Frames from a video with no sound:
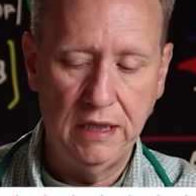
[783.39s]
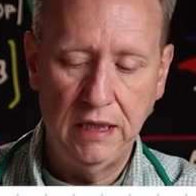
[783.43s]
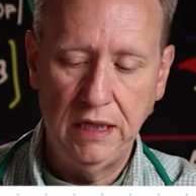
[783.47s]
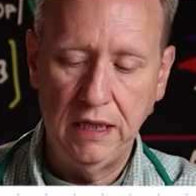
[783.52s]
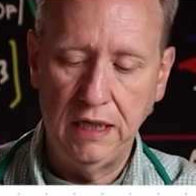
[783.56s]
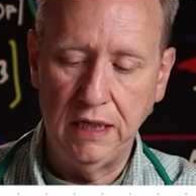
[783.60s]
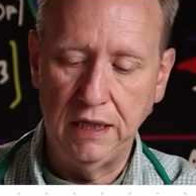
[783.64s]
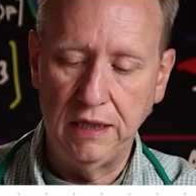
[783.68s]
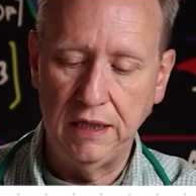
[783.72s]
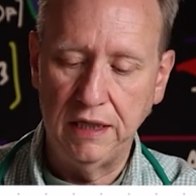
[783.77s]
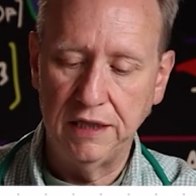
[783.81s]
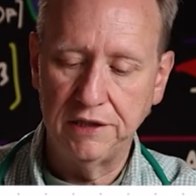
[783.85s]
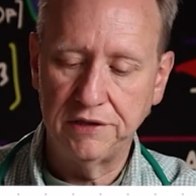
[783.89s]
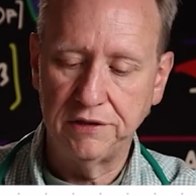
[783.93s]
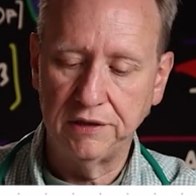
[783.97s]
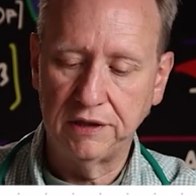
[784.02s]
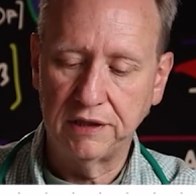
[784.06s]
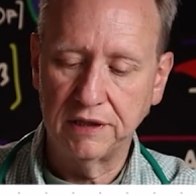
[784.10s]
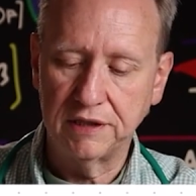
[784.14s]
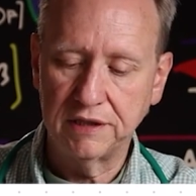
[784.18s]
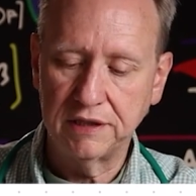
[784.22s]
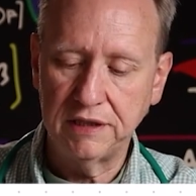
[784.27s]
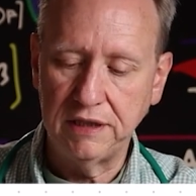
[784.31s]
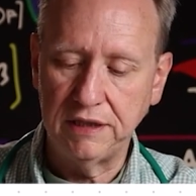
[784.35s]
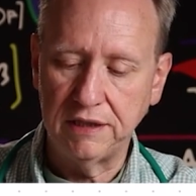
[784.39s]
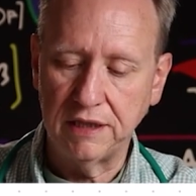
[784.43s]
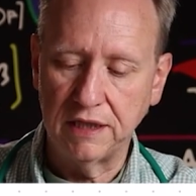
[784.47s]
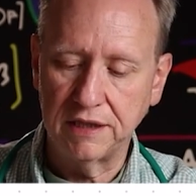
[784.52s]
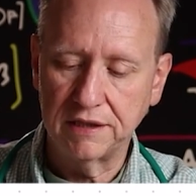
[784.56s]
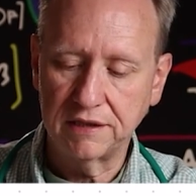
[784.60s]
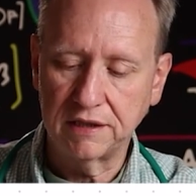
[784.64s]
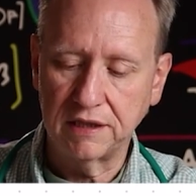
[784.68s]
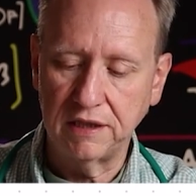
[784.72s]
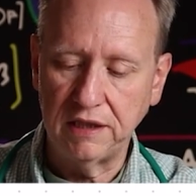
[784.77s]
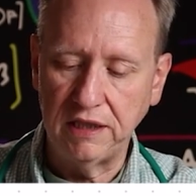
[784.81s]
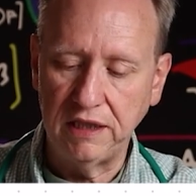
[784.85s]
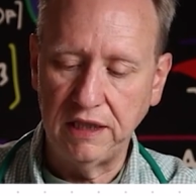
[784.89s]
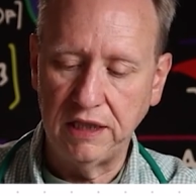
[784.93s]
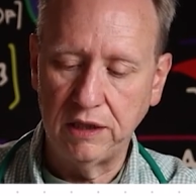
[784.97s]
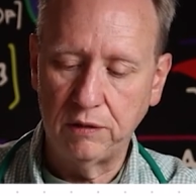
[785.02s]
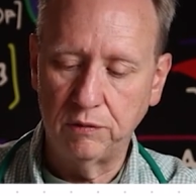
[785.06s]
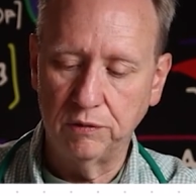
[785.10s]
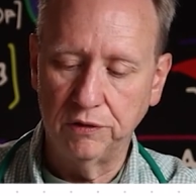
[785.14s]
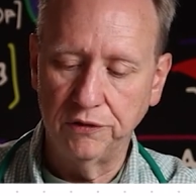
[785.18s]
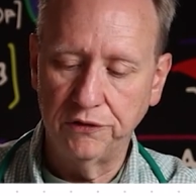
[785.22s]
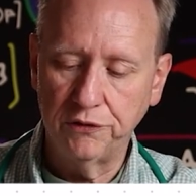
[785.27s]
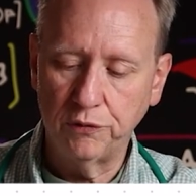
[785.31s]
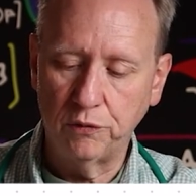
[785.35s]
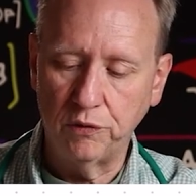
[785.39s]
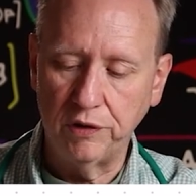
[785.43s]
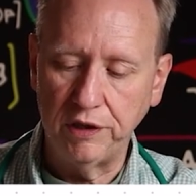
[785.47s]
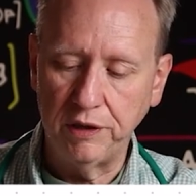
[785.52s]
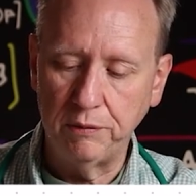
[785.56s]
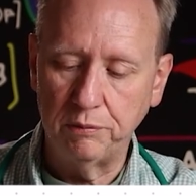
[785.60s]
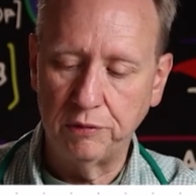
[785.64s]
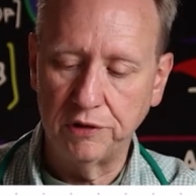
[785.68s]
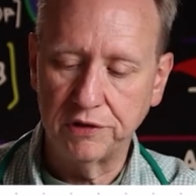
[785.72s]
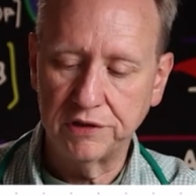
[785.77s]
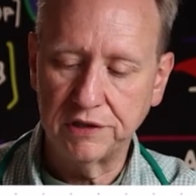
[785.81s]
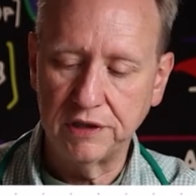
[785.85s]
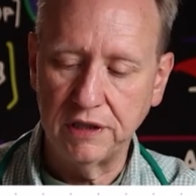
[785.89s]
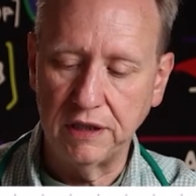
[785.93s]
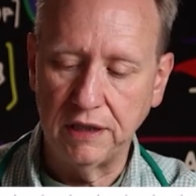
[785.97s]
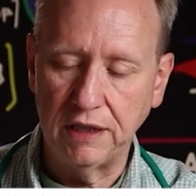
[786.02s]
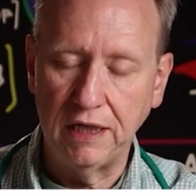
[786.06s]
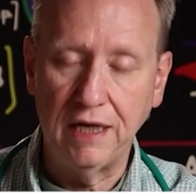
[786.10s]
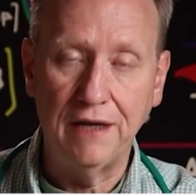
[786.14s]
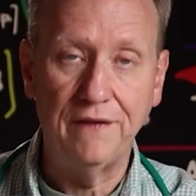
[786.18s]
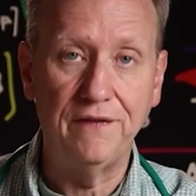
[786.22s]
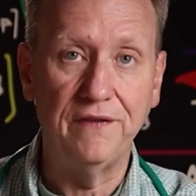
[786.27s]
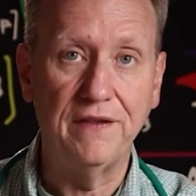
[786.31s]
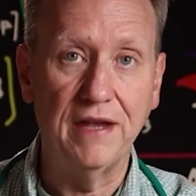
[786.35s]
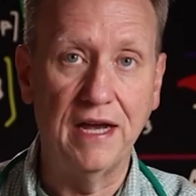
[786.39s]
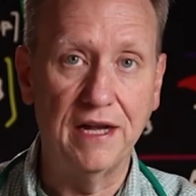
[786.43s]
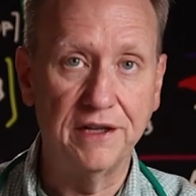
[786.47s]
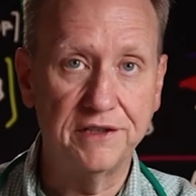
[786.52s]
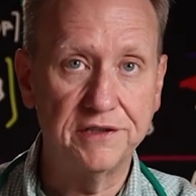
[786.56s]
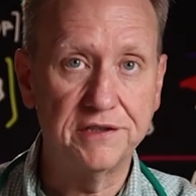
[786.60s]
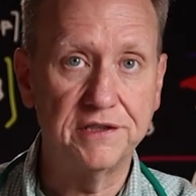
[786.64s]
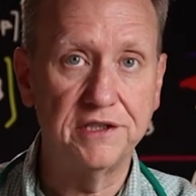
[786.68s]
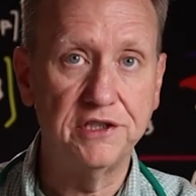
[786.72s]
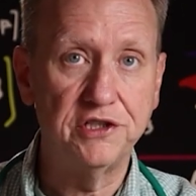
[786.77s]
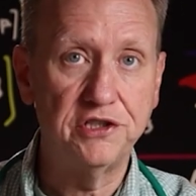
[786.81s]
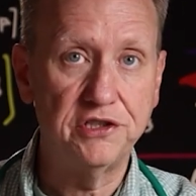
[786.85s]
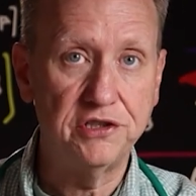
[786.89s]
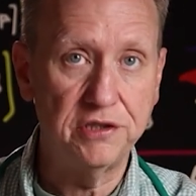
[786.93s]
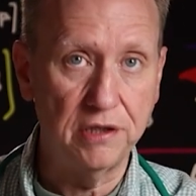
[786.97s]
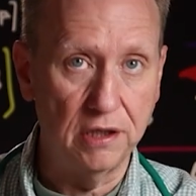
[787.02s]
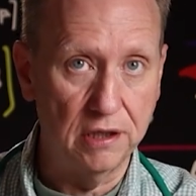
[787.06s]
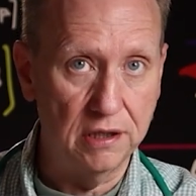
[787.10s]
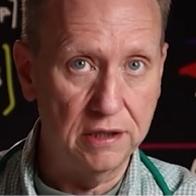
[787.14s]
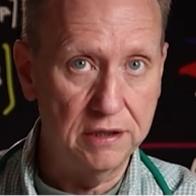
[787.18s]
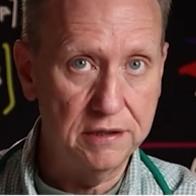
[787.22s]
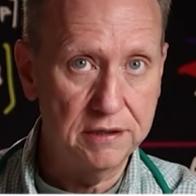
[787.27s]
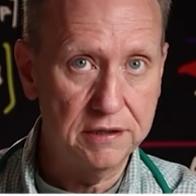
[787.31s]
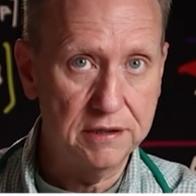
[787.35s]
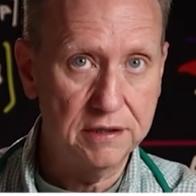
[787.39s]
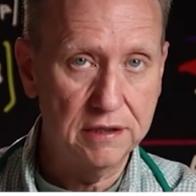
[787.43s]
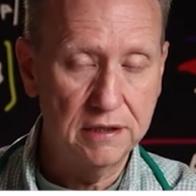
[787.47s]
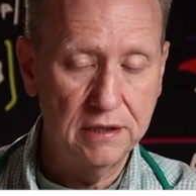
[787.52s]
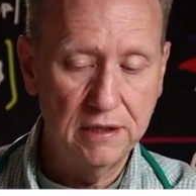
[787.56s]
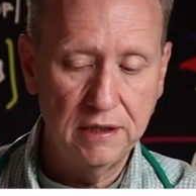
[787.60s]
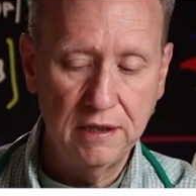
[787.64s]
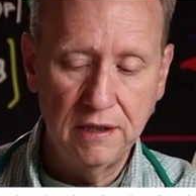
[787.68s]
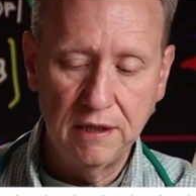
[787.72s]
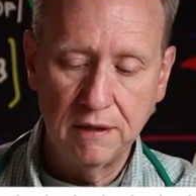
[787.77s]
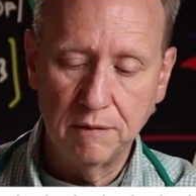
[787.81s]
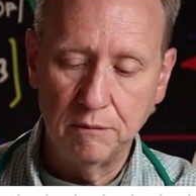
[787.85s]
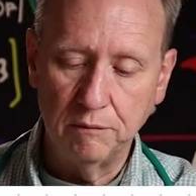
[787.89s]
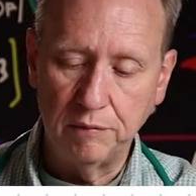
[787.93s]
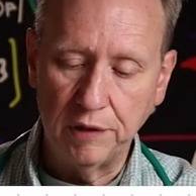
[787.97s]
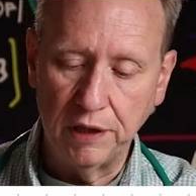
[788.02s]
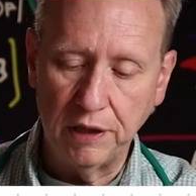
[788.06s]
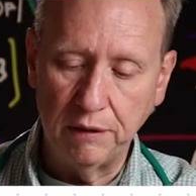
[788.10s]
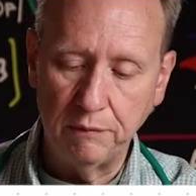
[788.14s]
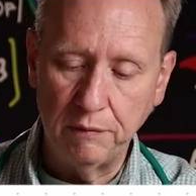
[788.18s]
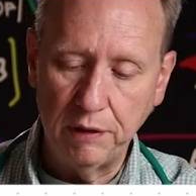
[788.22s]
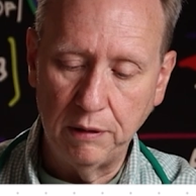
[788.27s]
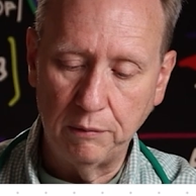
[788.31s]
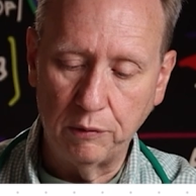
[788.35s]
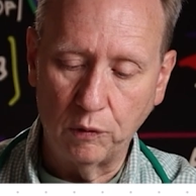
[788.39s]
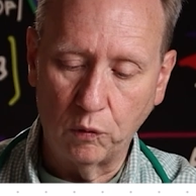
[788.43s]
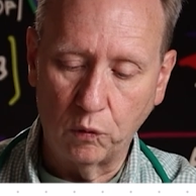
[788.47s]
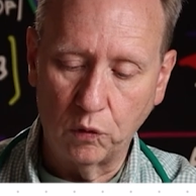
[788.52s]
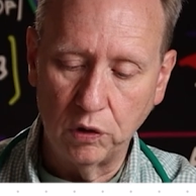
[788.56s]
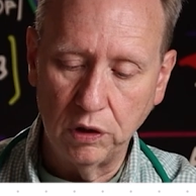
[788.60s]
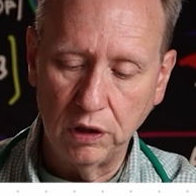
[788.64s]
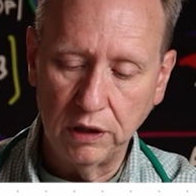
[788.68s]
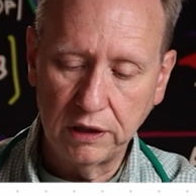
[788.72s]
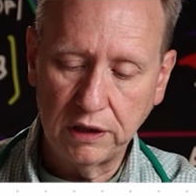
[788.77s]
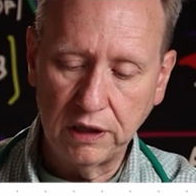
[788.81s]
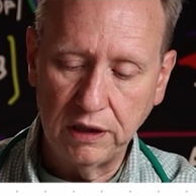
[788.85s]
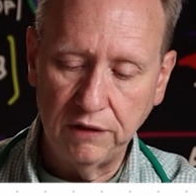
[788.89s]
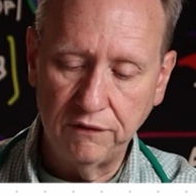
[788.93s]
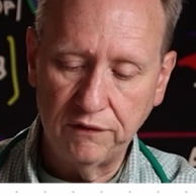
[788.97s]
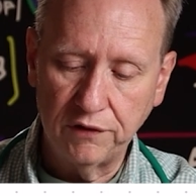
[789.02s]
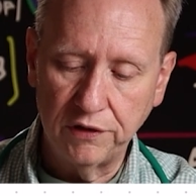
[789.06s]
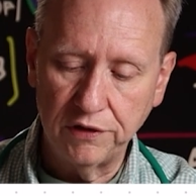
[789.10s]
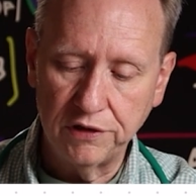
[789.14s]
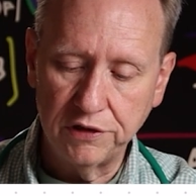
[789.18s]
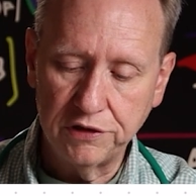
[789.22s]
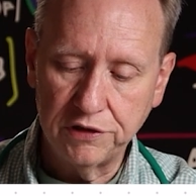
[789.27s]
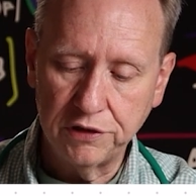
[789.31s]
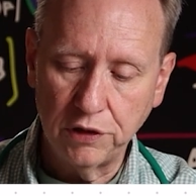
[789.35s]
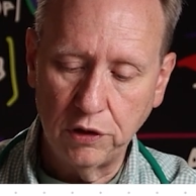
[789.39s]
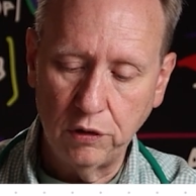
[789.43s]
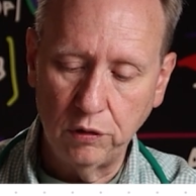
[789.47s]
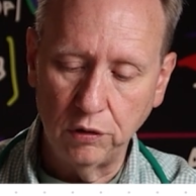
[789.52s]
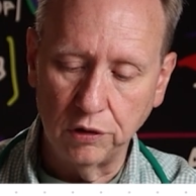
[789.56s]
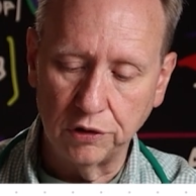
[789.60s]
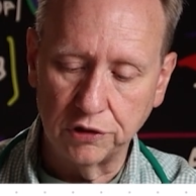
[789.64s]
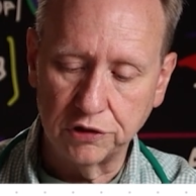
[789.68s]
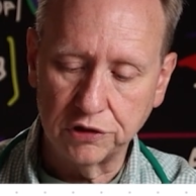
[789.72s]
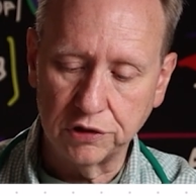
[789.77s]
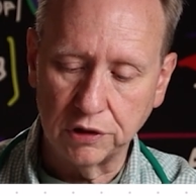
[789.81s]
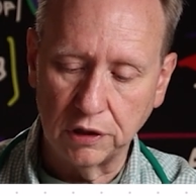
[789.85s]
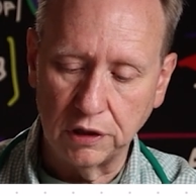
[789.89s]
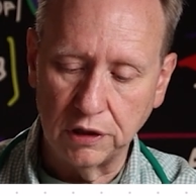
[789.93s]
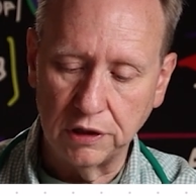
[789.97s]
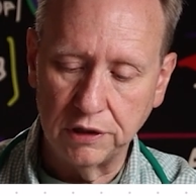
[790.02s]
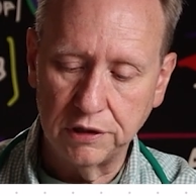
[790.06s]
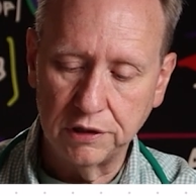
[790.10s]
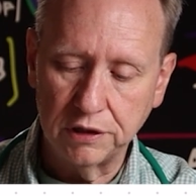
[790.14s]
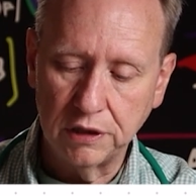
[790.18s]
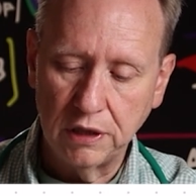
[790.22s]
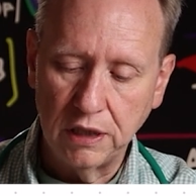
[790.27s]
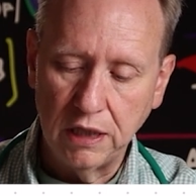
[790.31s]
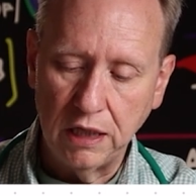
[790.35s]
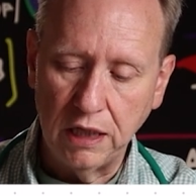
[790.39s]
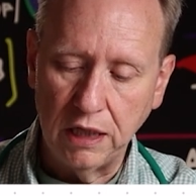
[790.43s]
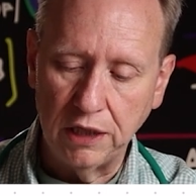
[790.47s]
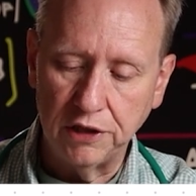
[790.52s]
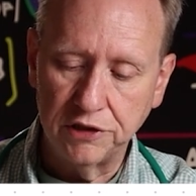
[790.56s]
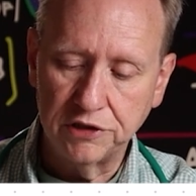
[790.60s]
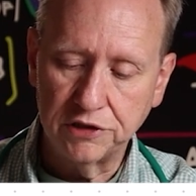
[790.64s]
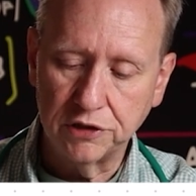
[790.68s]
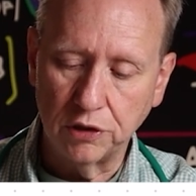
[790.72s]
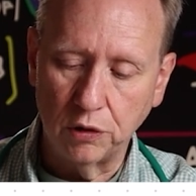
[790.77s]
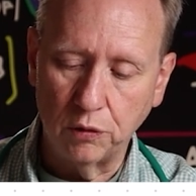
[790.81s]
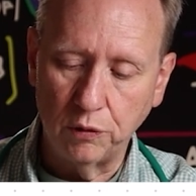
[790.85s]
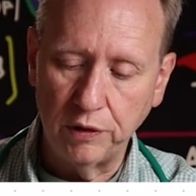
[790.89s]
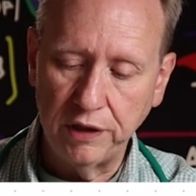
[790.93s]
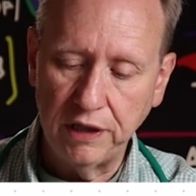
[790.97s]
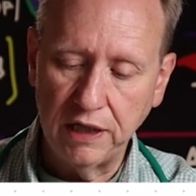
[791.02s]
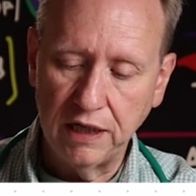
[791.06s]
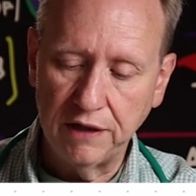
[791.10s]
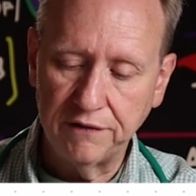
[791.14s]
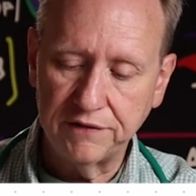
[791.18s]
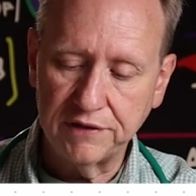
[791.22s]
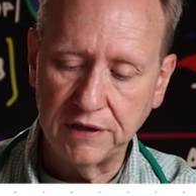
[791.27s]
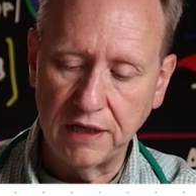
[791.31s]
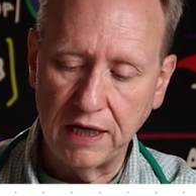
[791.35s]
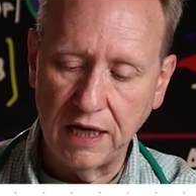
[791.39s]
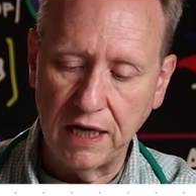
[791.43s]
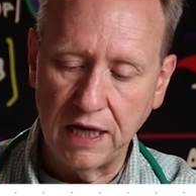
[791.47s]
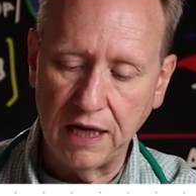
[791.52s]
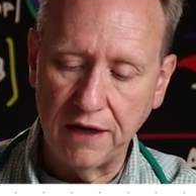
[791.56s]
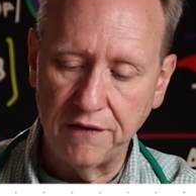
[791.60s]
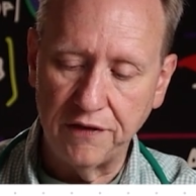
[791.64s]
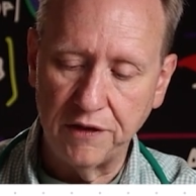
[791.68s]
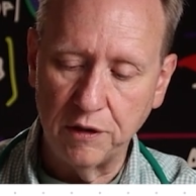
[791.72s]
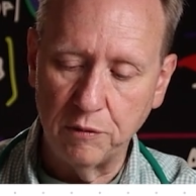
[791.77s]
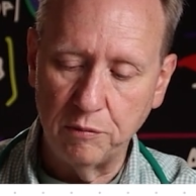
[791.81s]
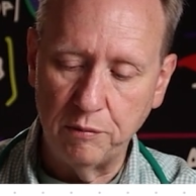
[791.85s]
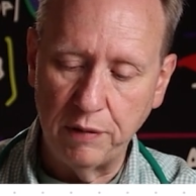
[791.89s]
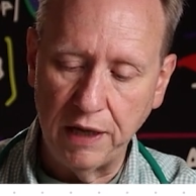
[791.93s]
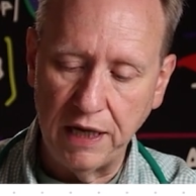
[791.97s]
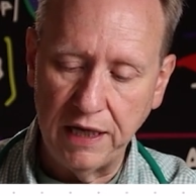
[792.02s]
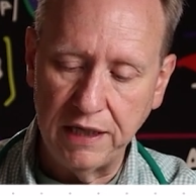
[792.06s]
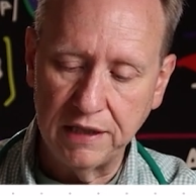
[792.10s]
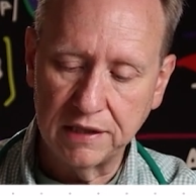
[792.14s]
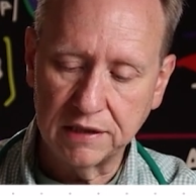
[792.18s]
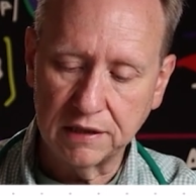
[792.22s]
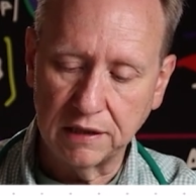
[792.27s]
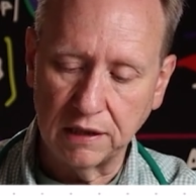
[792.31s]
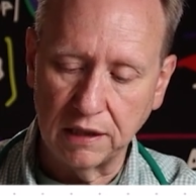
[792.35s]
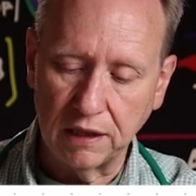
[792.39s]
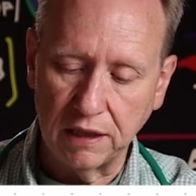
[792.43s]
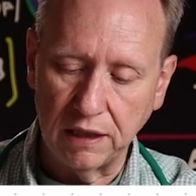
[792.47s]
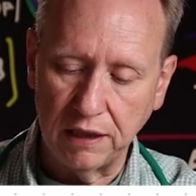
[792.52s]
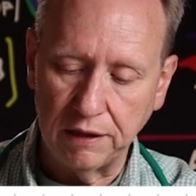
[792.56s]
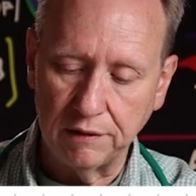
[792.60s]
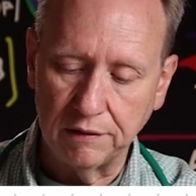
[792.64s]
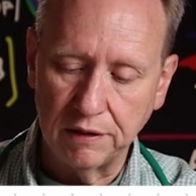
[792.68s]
And as you can see, that's going to equal 20%. And that's the shunt. But remember, we're looking for the total shunt, and so we have to add the baseline.